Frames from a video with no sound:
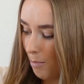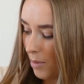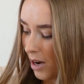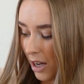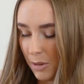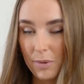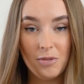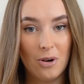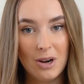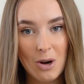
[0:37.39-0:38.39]
But
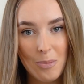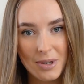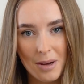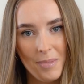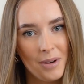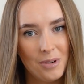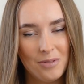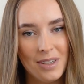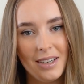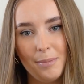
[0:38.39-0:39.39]
before I open up
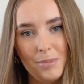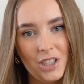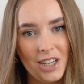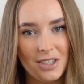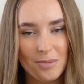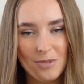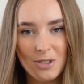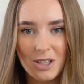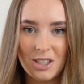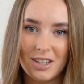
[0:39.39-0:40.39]
everything, let me share some
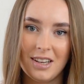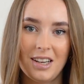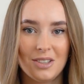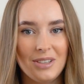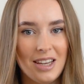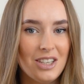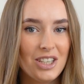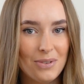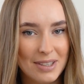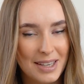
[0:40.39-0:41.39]
footage that I got to catch
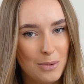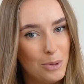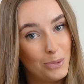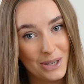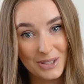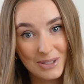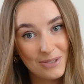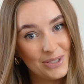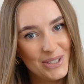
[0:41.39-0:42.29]
here and there while browsing through the